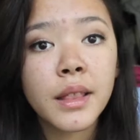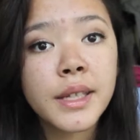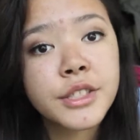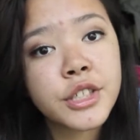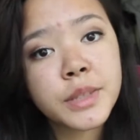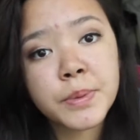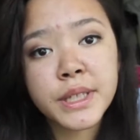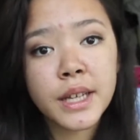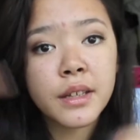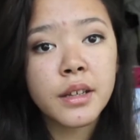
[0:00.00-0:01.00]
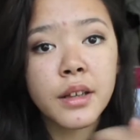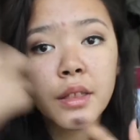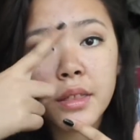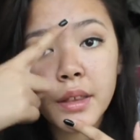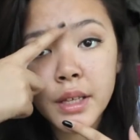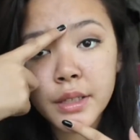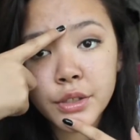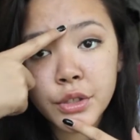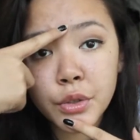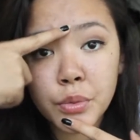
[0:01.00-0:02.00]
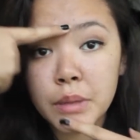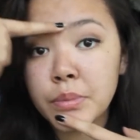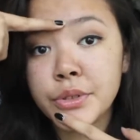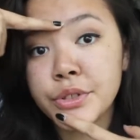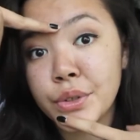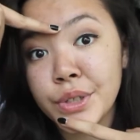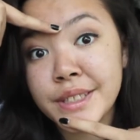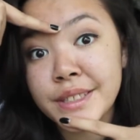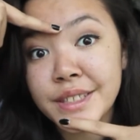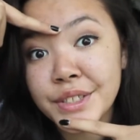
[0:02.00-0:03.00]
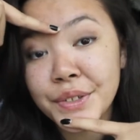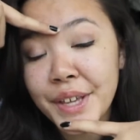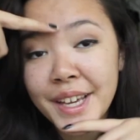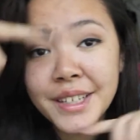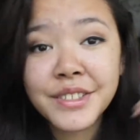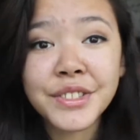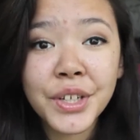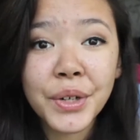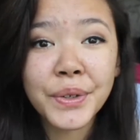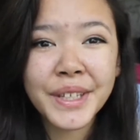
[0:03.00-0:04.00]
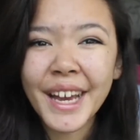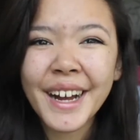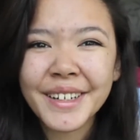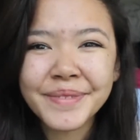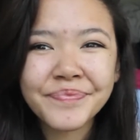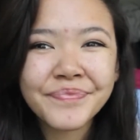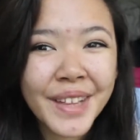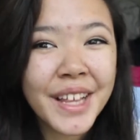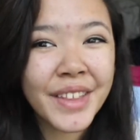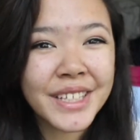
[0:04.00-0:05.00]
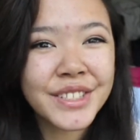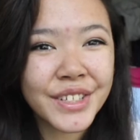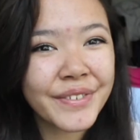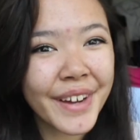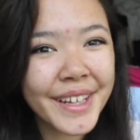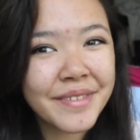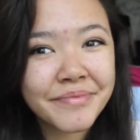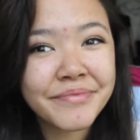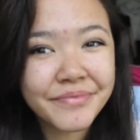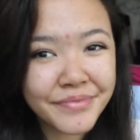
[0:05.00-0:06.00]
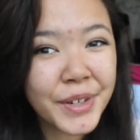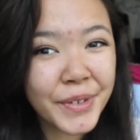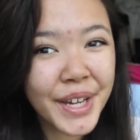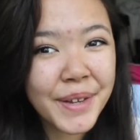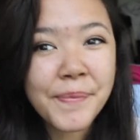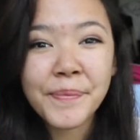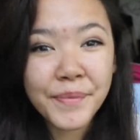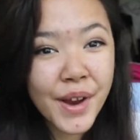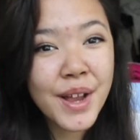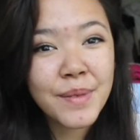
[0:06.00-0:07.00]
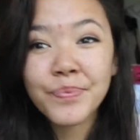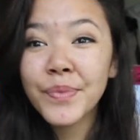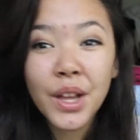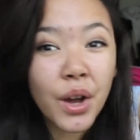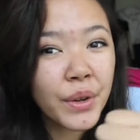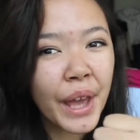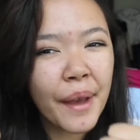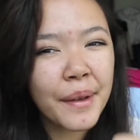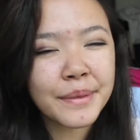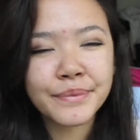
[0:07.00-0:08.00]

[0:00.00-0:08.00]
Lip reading: Let's just pretend these two pimples don't exist, okay? So yeah, that's good, right? Right? Okay.